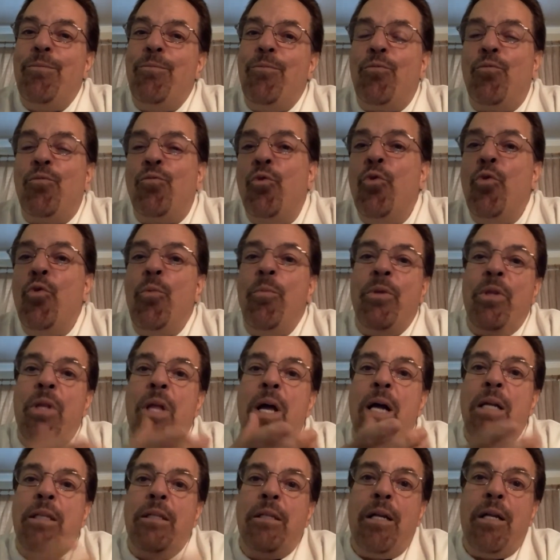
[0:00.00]
room and
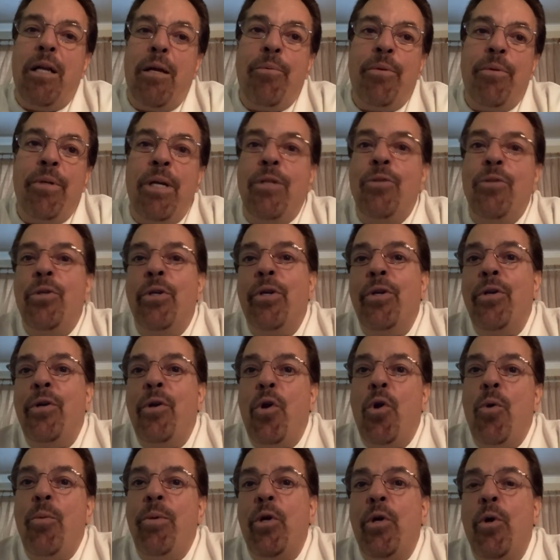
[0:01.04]
locked it up. And I took it
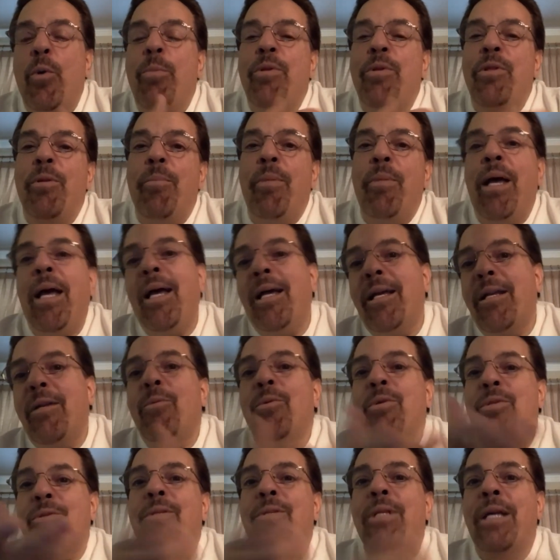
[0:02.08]
home and opened the bag and it
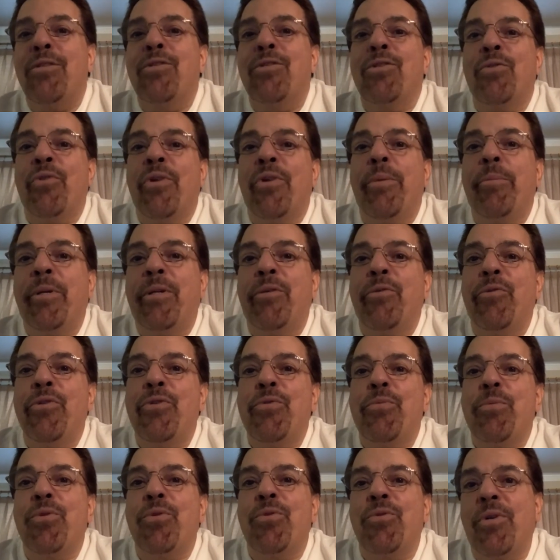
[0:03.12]
was that ceramic
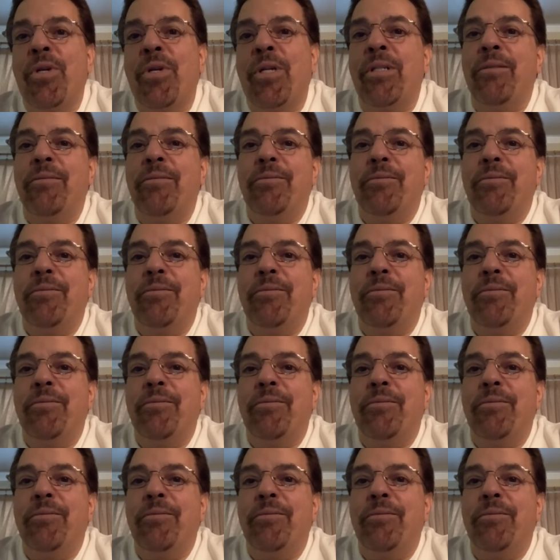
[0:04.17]
Christmas tree.